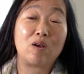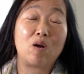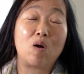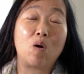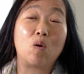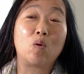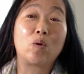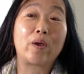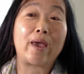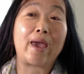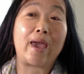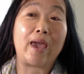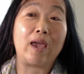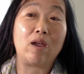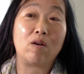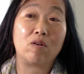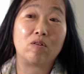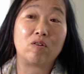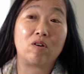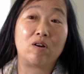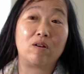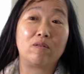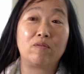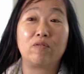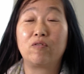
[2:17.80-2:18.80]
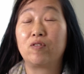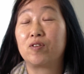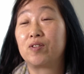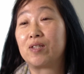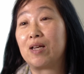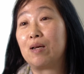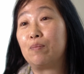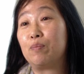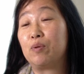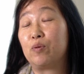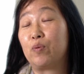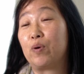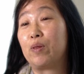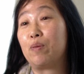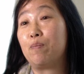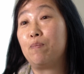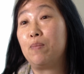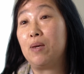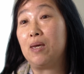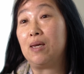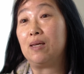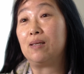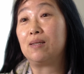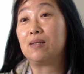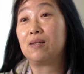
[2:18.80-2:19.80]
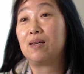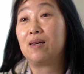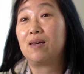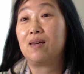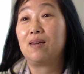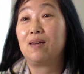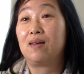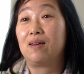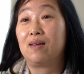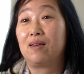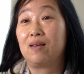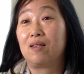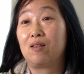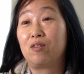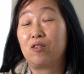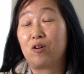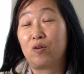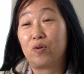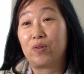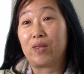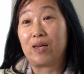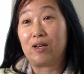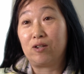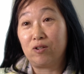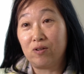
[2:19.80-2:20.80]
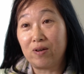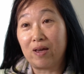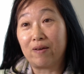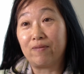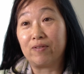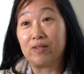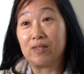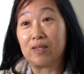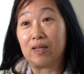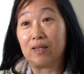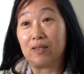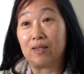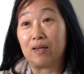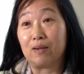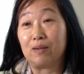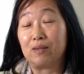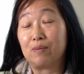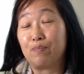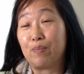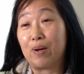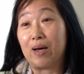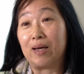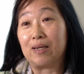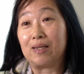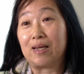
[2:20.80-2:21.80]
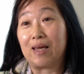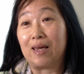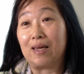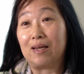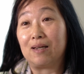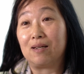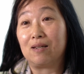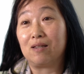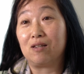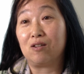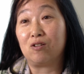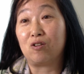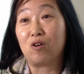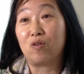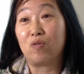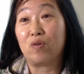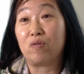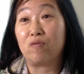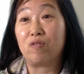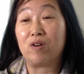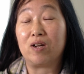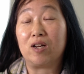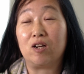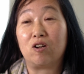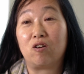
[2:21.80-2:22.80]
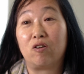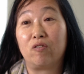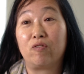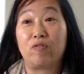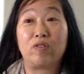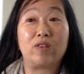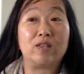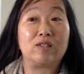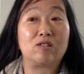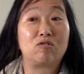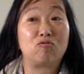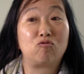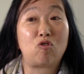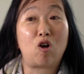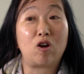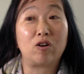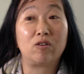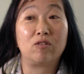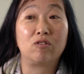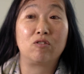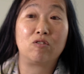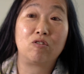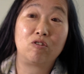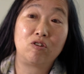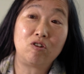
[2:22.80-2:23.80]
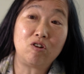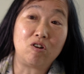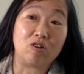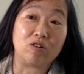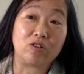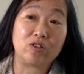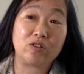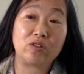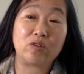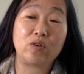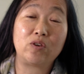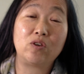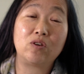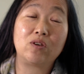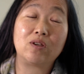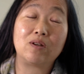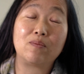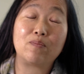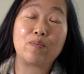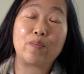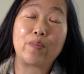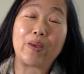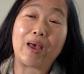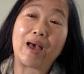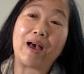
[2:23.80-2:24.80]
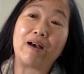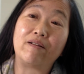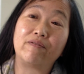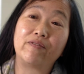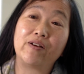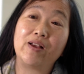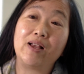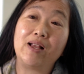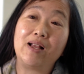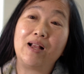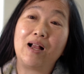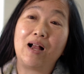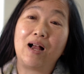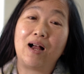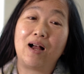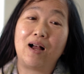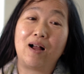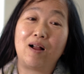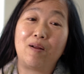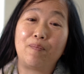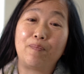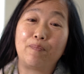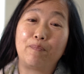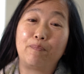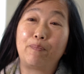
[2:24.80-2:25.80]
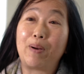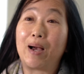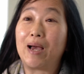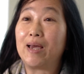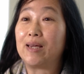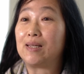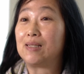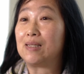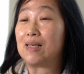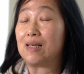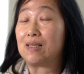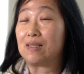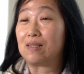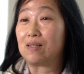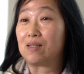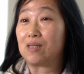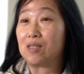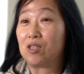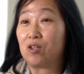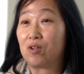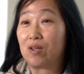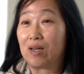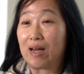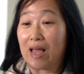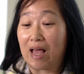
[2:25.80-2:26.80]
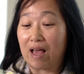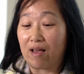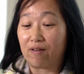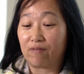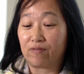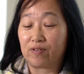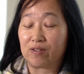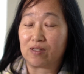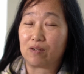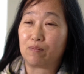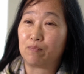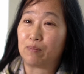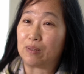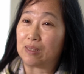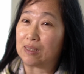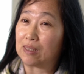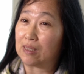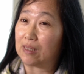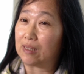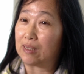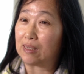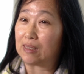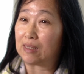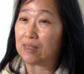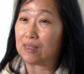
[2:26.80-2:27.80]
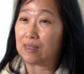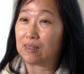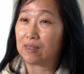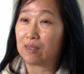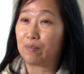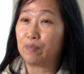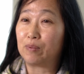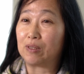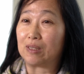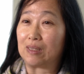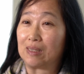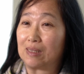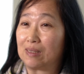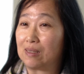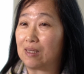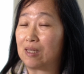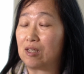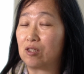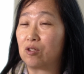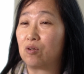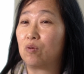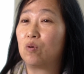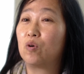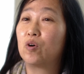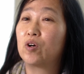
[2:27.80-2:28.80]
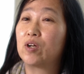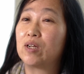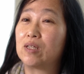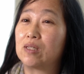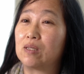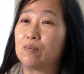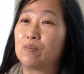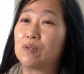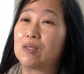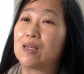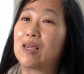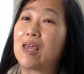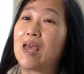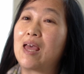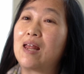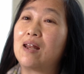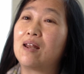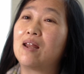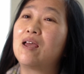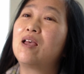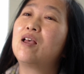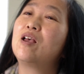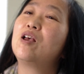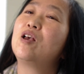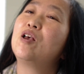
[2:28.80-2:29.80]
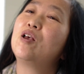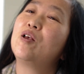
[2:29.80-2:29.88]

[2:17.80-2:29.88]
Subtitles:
okay or not. For example, with meat, though they do have a sell-by date, you don't really know if it's rotten or not. So you can have biosensors, you can have some bacillus subtilis. These are organisms, again,